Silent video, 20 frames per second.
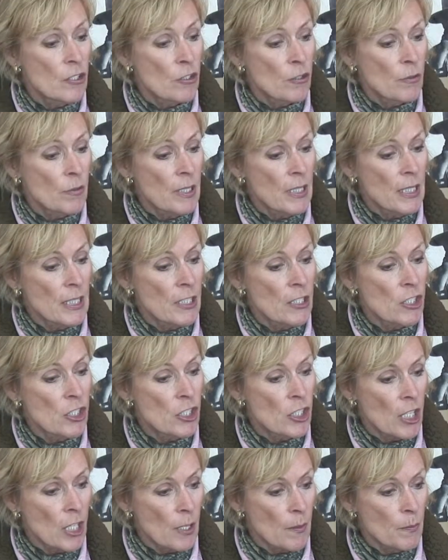tree is
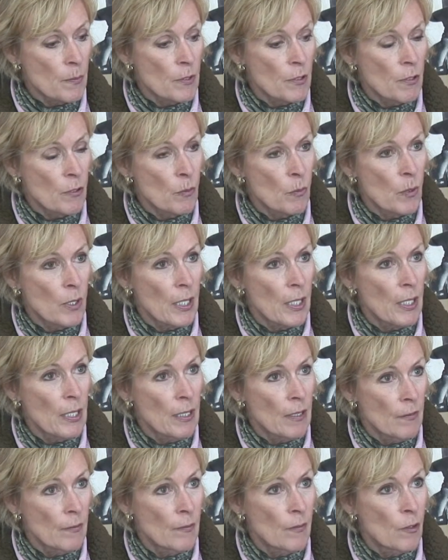shaped the
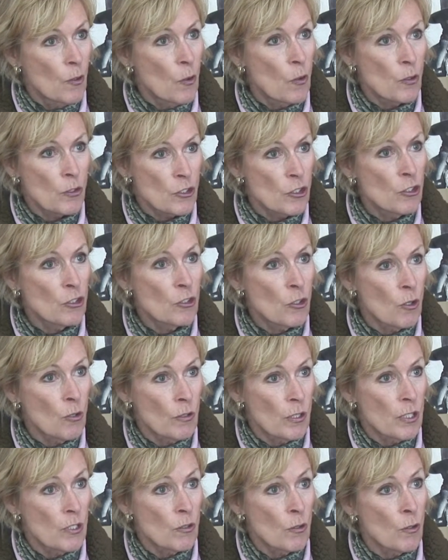way horses told
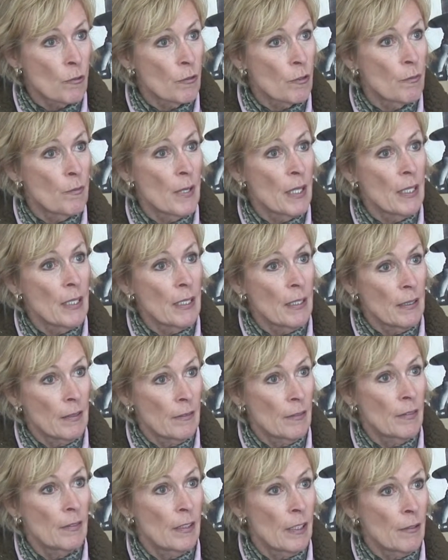us over many
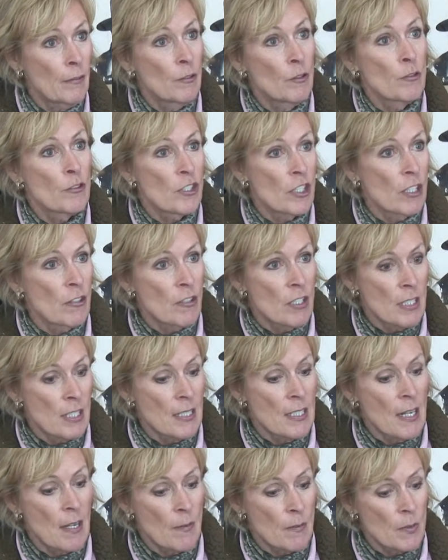evolutionary
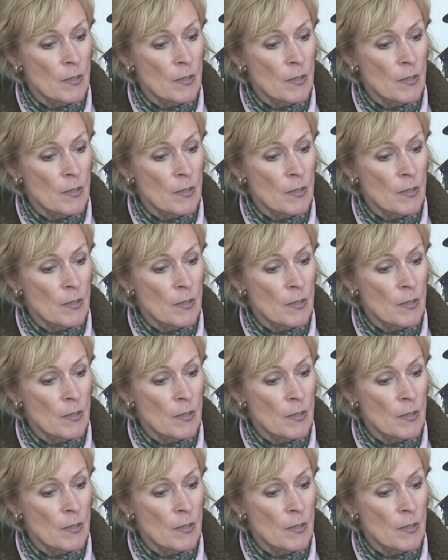steps.